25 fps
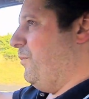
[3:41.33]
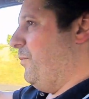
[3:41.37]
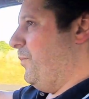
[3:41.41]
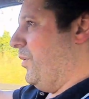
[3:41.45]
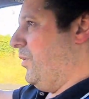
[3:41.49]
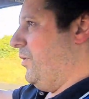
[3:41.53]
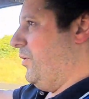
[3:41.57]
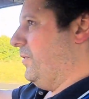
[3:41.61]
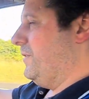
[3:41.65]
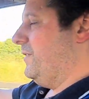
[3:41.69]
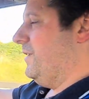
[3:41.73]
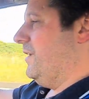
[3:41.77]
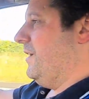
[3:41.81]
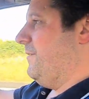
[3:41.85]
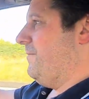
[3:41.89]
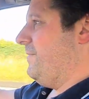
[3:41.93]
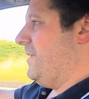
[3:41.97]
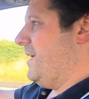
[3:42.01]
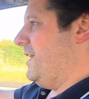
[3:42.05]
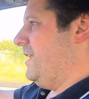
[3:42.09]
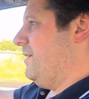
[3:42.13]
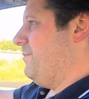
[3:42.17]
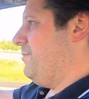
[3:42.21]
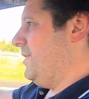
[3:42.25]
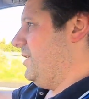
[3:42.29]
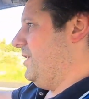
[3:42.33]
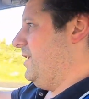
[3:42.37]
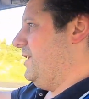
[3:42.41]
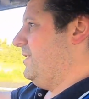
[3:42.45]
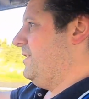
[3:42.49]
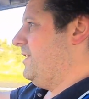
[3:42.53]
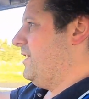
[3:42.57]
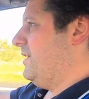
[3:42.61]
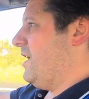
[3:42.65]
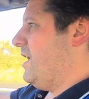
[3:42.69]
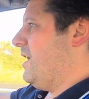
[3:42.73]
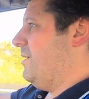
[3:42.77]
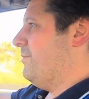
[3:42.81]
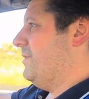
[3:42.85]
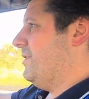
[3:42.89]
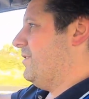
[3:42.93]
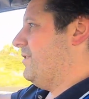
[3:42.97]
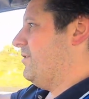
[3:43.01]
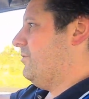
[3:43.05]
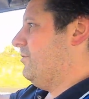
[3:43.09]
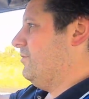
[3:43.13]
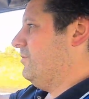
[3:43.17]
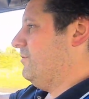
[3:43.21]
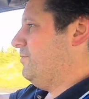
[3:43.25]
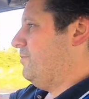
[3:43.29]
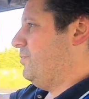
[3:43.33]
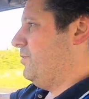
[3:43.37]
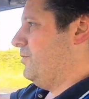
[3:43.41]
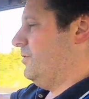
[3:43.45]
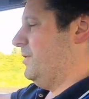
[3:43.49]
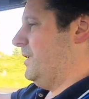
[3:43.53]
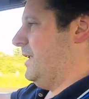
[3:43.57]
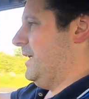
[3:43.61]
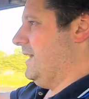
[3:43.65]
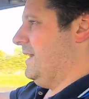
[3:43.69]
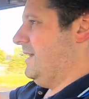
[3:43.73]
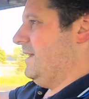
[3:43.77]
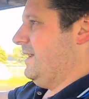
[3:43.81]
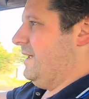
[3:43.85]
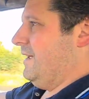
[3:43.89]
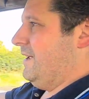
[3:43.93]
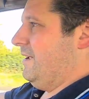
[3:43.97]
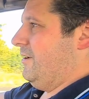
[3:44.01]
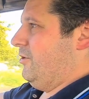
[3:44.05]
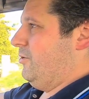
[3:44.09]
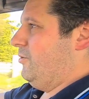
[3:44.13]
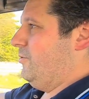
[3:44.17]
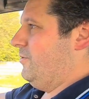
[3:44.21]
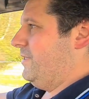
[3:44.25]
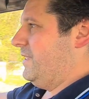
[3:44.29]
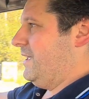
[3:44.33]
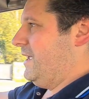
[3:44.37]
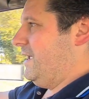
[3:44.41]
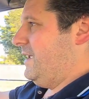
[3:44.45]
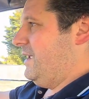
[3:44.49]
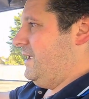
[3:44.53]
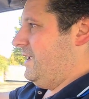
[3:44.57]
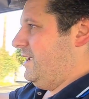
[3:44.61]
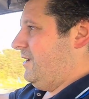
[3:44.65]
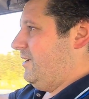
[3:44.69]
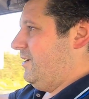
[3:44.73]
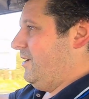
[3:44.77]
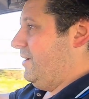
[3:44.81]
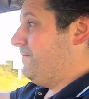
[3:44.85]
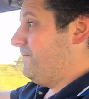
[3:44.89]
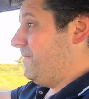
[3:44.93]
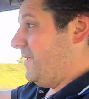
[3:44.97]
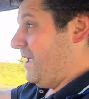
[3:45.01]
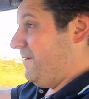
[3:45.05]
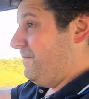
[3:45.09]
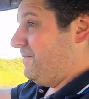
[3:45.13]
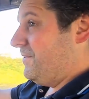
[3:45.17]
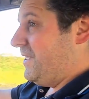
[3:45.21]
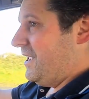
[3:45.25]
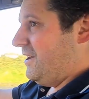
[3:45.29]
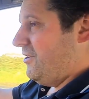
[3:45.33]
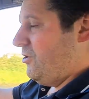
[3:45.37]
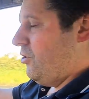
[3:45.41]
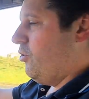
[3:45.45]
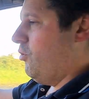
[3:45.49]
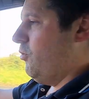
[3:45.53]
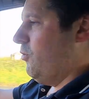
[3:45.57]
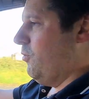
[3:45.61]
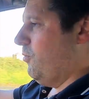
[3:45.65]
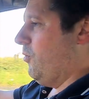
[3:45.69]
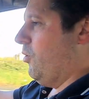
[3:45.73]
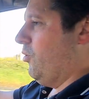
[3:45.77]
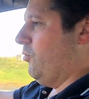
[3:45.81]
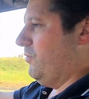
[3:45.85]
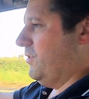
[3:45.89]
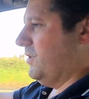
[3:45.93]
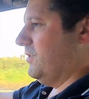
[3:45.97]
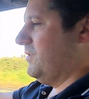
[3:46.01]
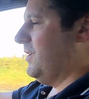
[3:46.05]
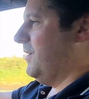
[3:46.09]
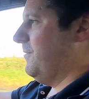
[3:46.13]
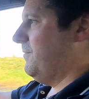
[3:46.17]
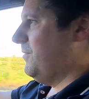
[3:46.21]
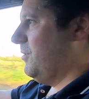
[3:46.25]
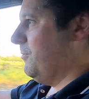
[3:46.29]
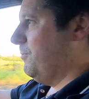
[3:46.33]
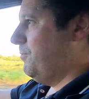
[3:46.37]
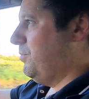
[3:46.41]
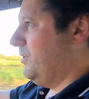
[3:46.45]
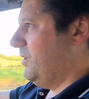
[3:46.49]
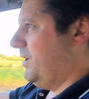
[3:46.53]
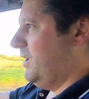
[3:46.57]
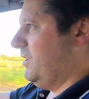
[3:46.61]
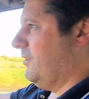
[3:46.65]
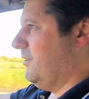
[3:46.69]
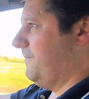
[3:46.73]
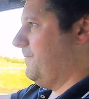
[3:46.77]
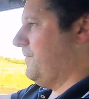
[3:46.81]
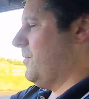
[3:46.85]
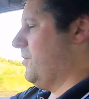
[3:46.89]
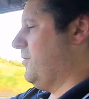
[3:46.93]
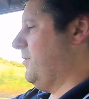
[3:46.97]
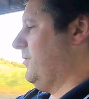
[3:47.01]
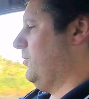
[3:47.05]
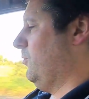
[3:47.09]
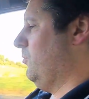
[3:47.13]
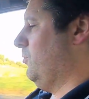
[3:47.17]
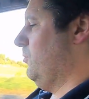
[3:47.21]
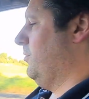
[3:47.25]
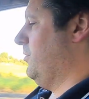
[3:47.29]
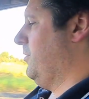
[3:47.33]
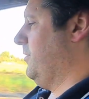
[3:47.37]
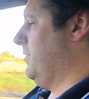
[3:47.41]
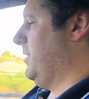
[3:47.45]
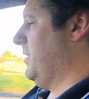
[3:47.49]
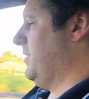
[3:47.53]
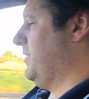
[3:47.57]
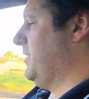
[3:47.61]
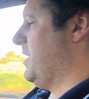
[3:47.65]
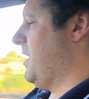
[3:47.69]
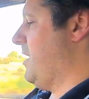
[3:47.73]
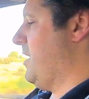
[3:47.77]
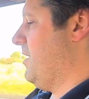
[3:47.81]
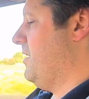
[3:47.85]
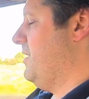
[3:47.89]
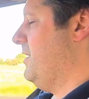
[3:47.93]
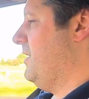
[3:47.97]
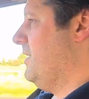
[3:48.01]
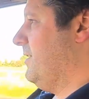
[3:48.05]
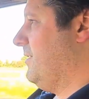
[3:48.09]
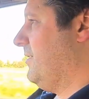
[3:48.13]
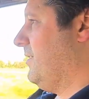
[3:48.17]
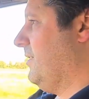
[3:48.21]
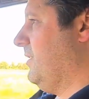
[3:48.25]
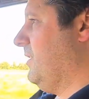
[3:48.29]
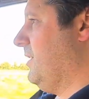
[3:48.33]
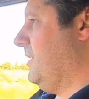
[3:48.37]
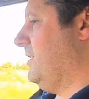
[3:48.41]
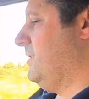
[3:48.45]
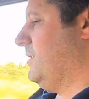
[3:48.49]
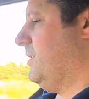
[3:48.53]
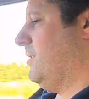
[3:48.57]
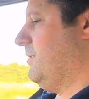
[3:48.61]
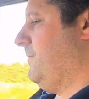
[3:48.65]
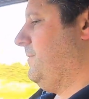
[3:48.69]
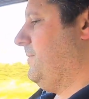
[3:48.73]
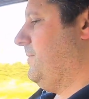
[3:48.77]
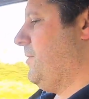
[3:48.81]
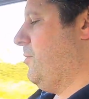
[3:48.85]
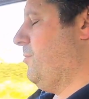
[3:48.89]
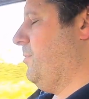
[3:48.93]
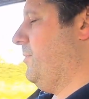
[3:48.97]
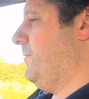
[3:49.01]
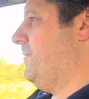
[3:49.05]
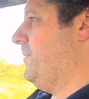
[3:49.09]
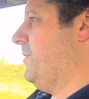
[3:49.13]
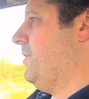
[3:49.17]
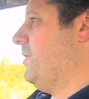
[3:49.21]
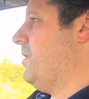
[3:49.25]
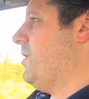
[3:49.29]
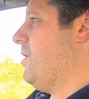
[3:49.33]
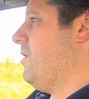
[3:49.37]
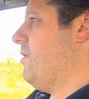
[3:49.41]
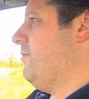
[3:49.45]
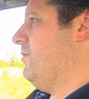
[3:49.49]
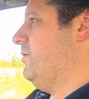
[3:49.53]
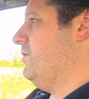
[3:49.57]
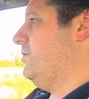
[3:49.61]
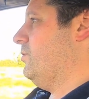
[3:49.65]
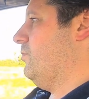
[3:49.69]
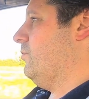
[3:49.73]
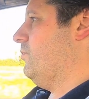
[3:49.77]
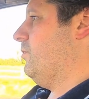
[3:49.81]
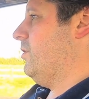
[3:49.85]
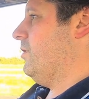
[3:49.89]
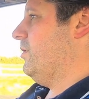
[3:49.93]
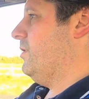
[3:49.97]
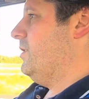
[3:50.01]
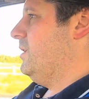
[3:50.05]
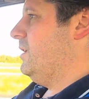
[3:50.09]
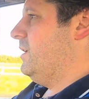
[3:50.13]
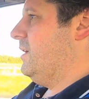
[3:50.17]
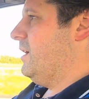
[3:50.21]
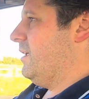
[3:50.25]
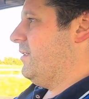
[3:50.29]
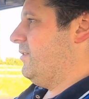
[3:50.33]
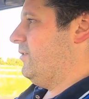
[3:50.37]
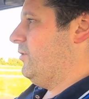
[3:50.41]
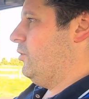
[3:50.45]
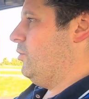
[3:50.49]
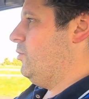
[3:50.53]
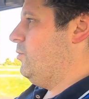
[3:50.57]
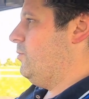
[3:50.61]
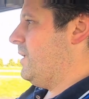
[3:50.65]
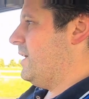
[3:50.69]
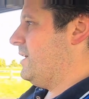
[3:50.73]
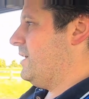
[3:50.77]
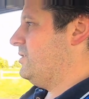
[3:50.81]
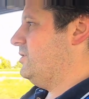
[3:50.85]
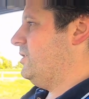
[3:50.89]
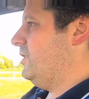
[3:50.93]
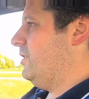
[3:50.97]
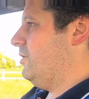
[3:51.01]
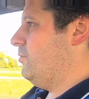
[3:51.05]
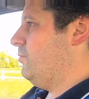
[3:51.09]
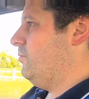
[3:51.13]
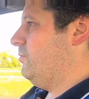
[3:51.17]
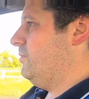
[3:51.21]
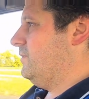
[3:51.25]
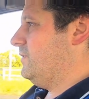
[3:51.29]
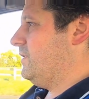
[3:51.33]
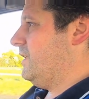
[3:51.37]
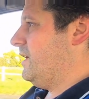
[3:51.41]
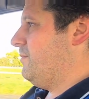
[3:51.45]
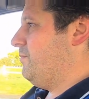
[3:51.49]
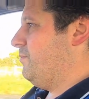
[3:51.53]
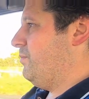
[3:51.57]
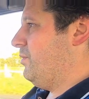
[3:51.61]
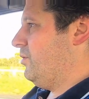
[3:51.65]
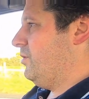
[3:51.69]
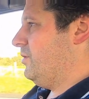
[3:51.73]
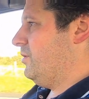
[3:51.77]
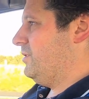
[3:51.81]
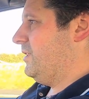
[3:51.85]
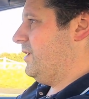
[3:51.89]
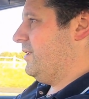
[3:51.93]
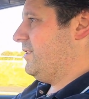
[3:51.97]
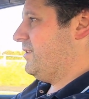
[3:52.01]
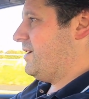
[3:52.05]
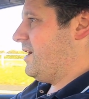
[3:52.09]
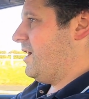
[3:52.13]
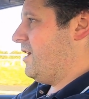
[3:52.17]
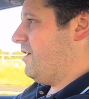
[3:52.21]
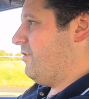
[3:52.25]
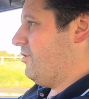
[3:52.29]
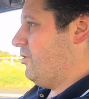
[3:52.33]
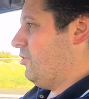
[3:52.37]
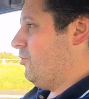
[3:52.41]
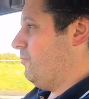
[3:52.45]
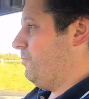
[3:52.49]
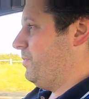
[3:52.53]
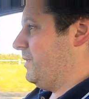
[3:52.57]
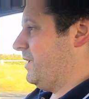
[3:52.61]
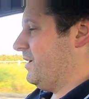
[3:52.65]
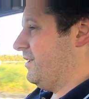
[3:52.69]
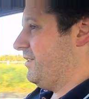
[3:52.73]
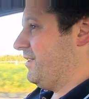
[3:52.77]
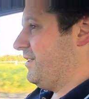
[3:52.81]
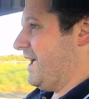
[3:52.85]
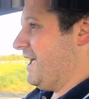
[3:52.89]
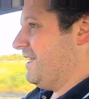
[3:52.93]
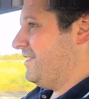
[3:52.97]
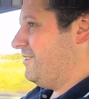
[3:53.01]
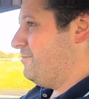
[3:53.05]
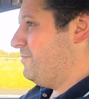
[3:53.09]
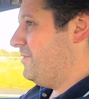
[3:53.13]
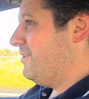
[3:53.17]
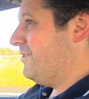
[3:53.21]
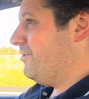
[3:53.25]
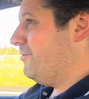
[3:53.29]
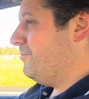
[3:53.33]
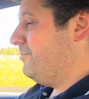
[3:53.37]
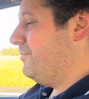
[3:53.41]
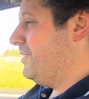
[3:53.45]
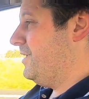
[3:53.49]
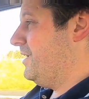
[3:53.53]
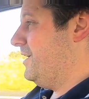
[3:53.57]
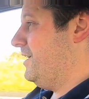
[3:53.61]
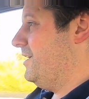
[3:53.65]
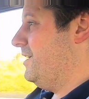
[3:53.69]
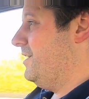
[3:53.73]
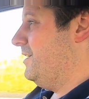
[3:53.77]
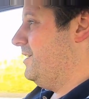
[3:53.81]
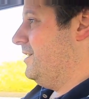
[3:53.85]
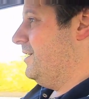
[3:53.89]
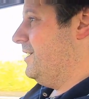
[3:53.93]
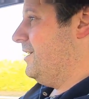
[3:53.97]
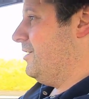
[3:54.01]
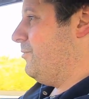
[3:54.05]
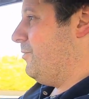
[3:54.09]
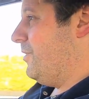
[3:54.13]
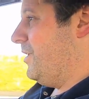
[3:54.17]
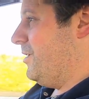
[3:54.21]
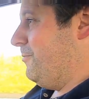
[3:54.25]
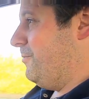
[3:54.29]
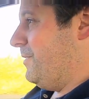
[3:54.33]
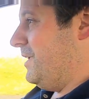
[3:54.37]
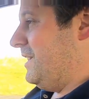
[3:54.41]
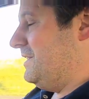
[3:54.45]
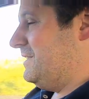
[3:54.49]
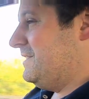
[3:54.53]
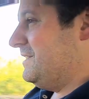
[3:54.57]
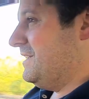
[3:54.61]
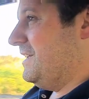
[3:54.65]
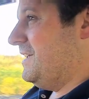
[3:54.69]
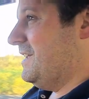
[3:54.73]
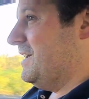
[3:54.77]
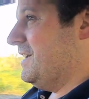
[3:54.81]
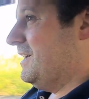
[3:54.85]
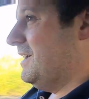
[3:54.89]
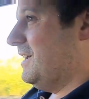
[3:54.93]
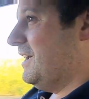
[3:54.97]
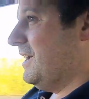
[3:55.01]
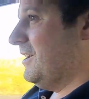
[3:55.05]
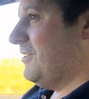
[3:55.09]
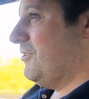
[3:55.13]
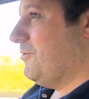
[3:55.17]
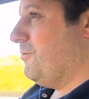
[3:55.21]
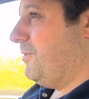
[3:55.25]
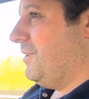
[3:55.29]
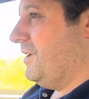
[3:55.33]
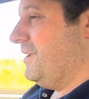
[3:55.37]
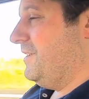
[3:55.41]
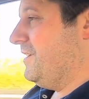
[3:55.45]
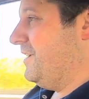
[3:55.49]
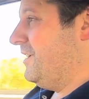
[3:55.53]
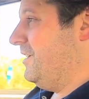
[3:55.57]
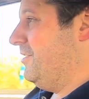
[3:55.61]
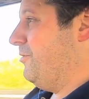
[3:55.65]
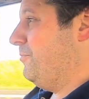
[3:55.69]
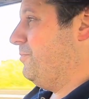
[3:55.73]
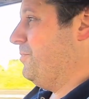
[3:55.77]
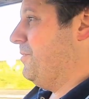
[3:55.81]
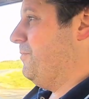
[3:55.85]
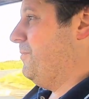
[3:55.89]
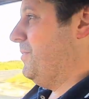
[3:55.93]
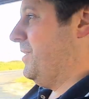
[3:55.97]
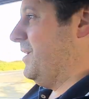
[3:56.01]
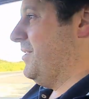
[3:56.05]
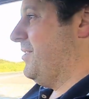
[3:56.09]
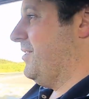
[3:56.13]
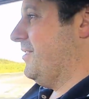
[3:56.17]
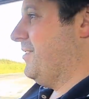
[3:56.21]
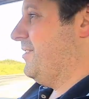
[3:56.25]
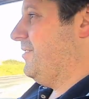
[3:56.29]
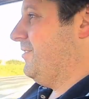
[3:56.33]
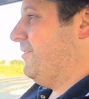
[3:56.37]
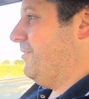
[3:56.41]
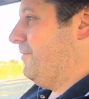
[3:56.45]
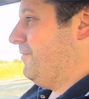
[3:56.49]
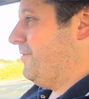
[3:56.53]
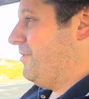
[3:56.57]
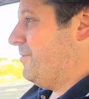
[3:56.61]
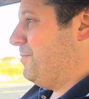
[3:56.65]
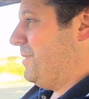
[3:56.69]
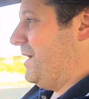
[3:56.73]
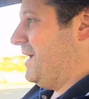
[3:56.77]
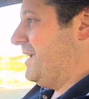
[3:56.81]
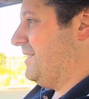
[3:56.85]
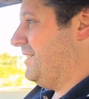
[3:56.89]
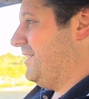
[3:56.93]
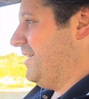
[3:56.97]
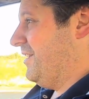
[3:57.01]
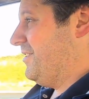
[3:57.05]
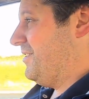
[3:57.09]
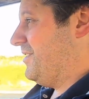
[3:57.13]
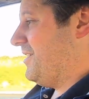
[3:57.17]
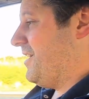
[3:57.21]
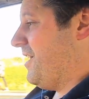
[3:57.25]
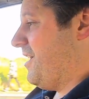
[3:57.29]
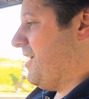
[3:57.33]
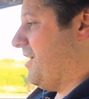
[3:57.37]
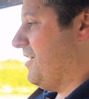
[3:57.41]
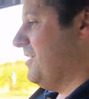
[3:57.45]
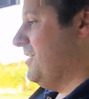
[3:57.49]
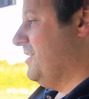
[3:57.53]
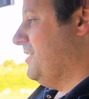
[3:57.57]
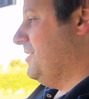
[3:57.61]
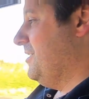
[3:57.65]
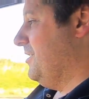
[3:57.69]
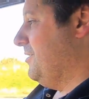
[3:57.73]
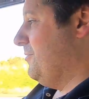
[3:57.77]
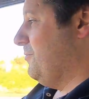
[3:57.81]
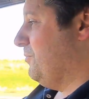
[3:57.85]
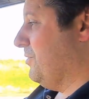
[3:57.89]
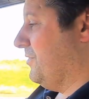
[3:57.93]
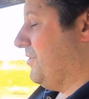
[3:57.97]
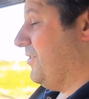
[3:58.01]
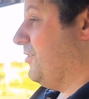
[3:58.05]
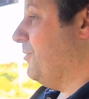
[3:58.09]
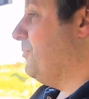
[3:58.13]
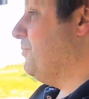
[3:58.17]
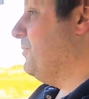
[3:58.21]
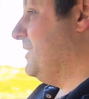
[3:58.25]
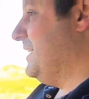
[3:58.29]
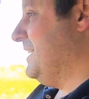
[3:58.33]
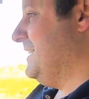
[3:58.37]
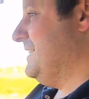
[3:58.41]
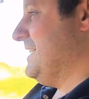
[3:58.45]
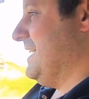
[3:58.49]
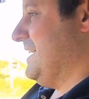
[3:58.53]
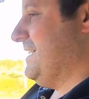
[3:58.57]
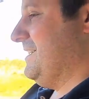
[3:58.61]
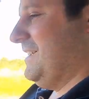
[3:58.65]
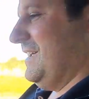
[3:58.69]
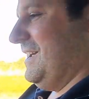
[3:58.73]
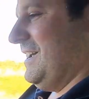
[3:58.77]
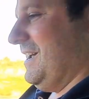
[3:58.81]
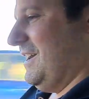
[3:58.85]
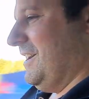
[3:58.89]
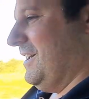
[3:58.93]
But if anybody in the comments could put in who if they know who owned it, if you could put in the first owner of this car, so I'd like to confirm it for the current owner as to who actually owned and bought this car new, because it had to be somebody quite wealthy and quite high up in business to spec this car, but somebody did.